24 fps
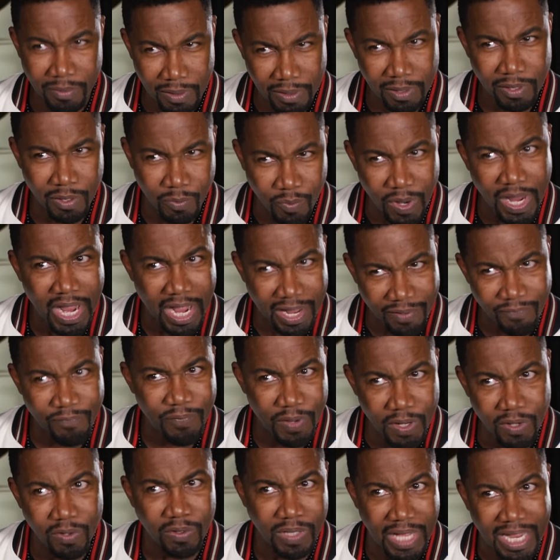The way I
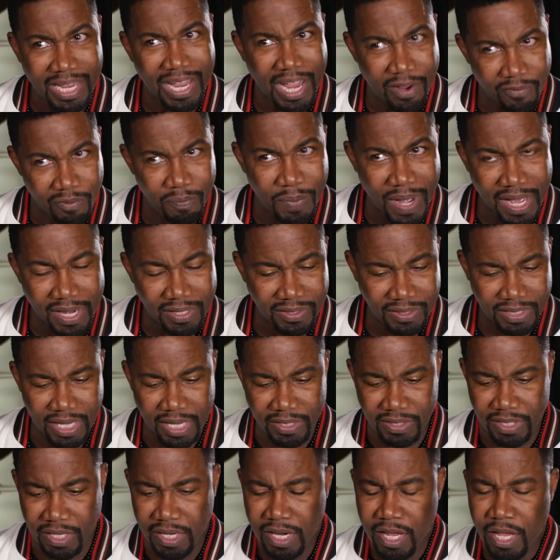feel, like everybody
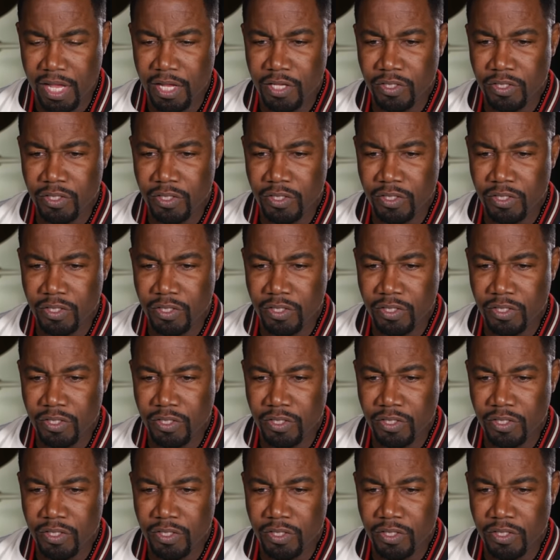says it.